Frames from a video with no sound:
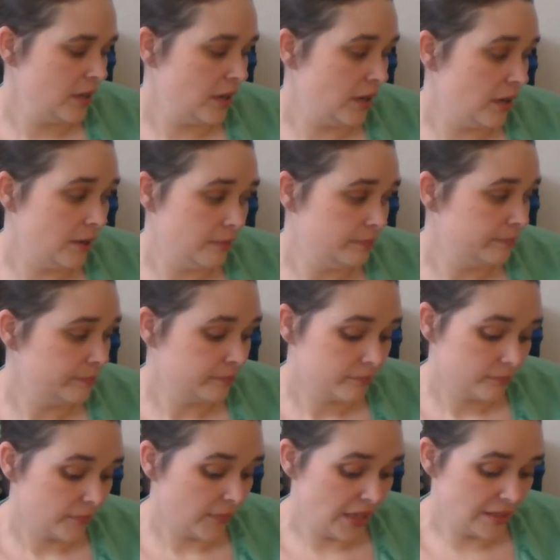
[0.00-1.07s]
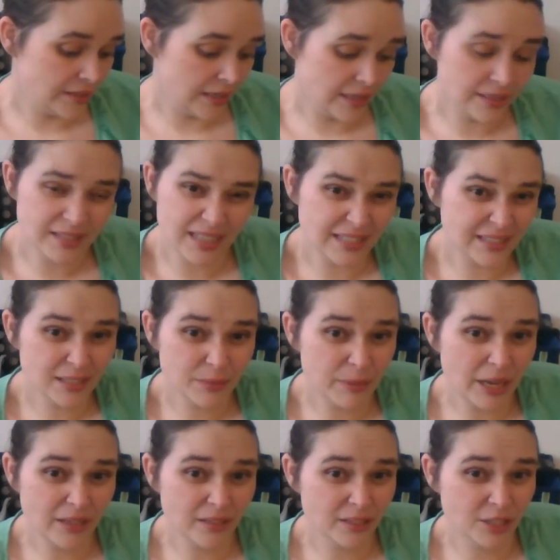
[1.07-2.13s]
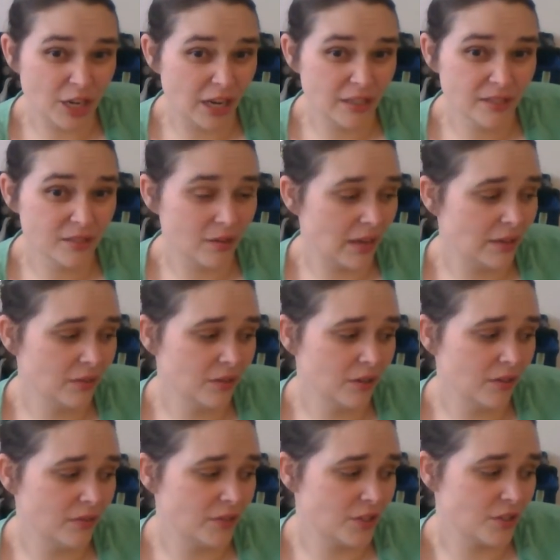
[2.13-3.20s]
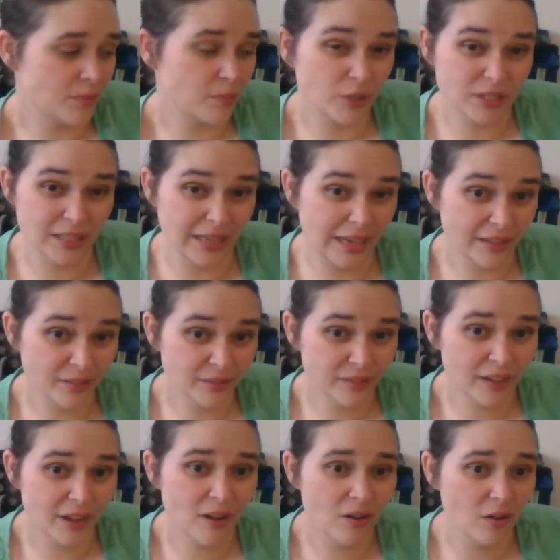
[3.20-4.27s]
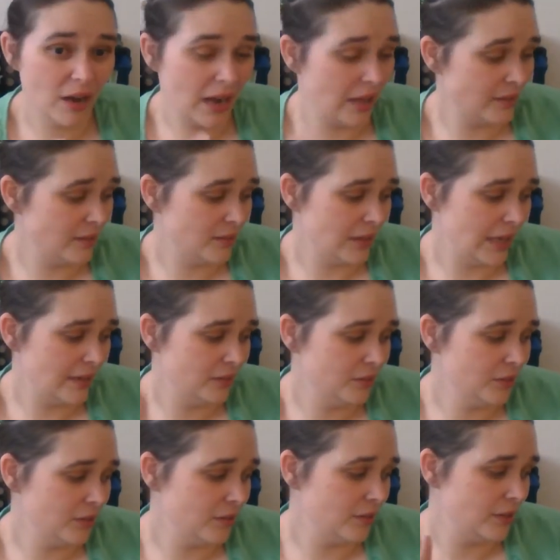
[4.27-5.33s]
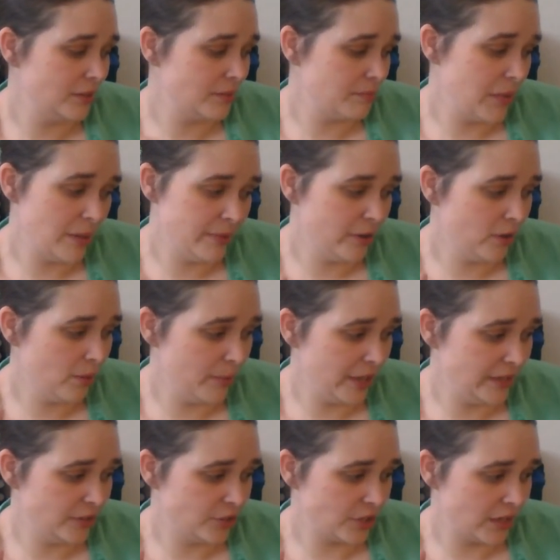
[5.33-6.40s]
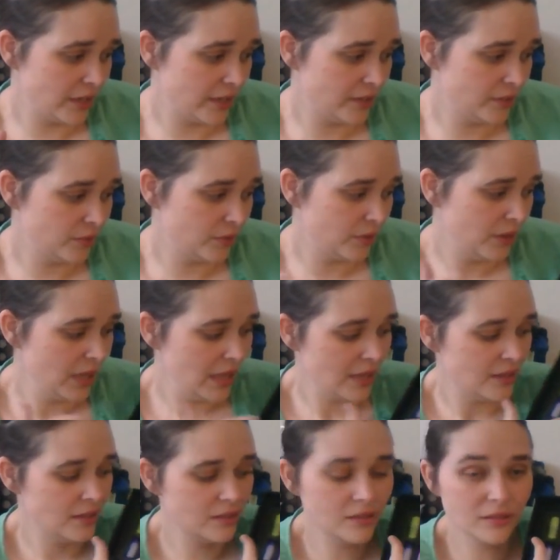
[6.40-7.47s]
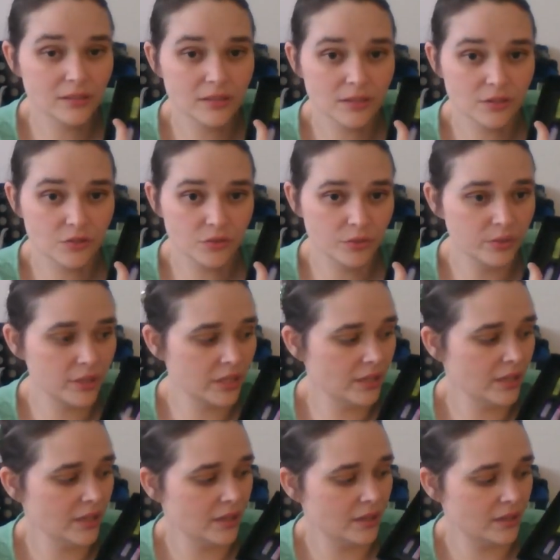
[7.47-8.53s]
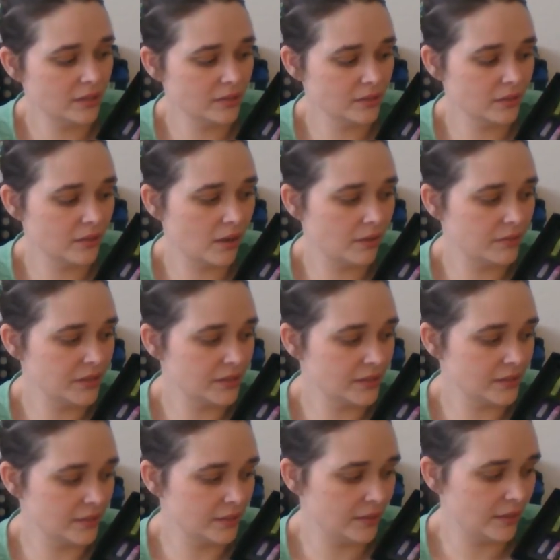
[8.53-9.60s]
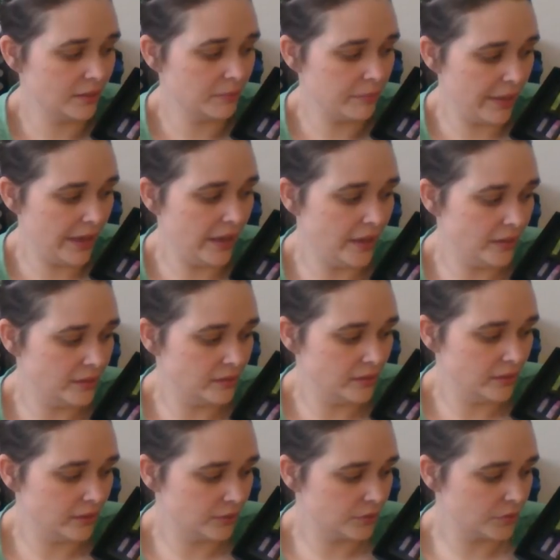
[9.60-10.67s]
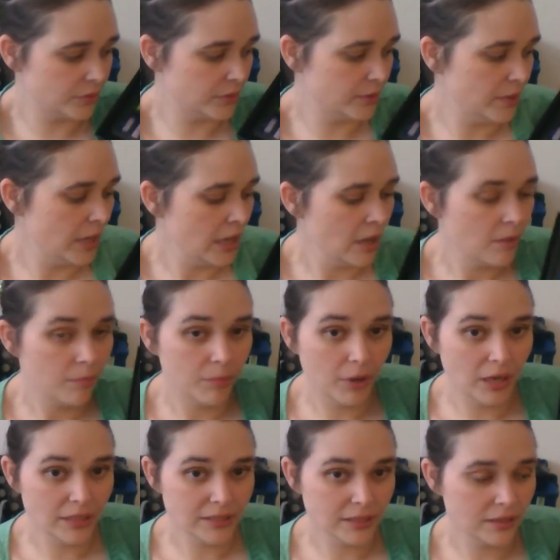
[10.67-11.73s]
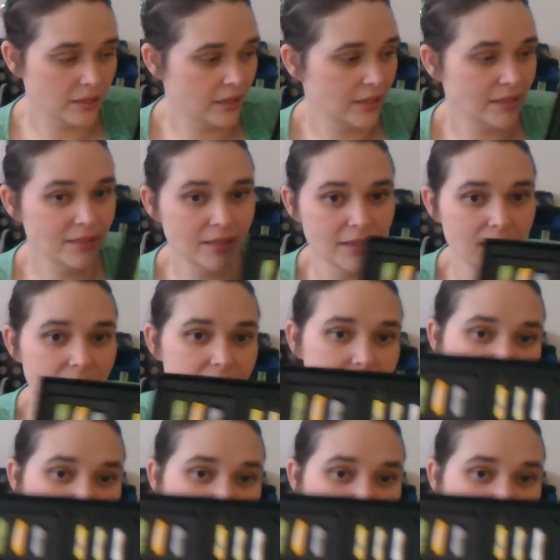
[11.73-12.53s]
uh, it's it says it's made in China, so I don't know if it's just put together there or how that I don't know. It's maybe all made in China. I don't know. This looks extruded. These are obviously like made and extruded. But the nice thing is,